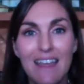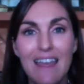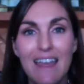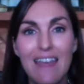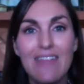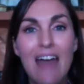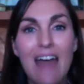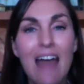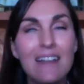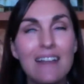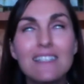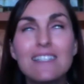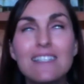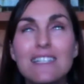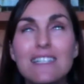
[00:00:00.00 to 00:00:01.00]
That
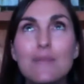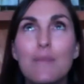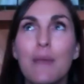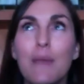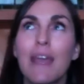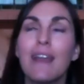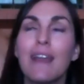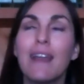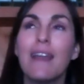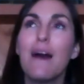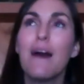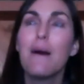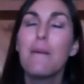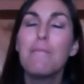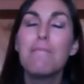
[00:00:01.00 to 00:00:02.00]
has just been
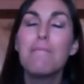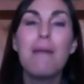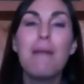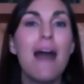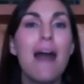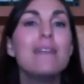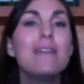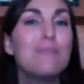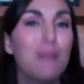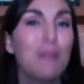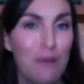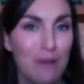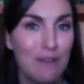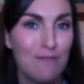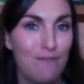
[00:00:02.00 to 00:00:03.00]

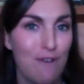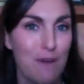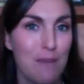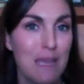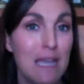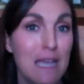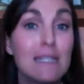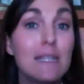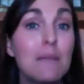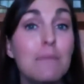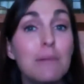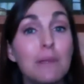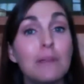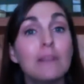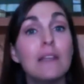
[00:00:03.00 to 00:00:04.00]
mind-blowing for me. It's
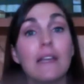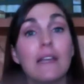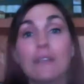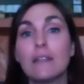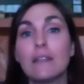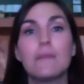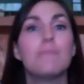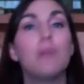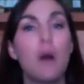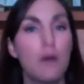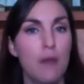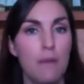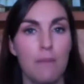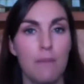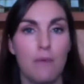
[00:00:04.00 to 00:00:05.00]
completely
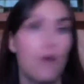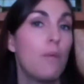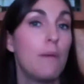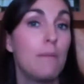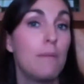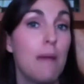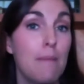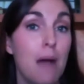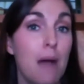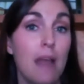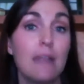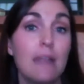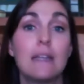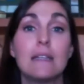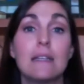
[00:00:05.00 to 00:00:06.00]
opened my
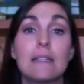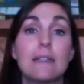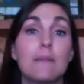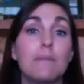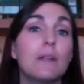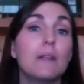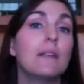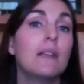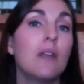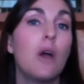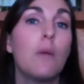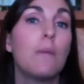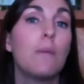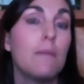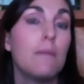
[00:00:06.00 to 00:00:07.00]
mind, and it's completely
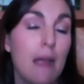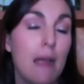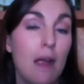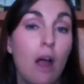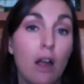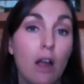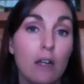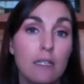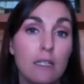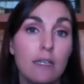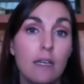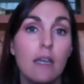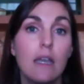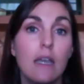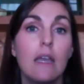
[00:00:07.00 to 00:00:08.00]
opened my heart
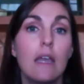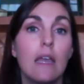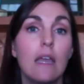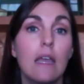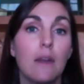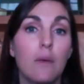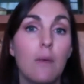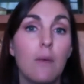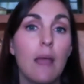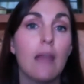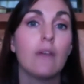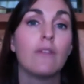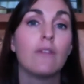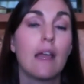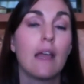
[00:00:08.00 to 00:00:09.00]
in a way
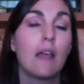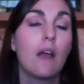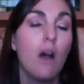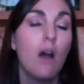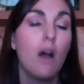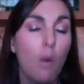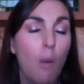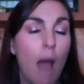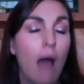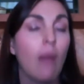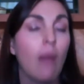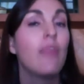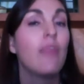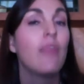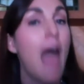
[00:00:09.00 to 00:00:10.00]
of like, oh
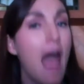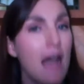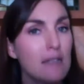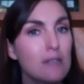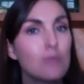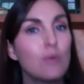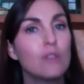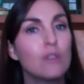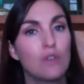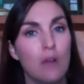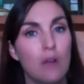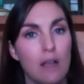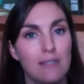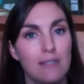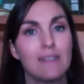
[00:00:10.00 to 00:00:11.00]
wow, that's what
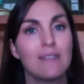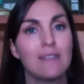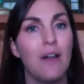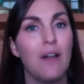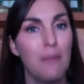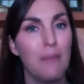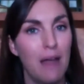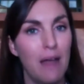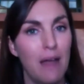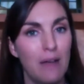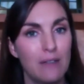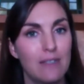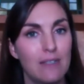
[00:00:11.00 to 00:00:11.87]
trust is all about.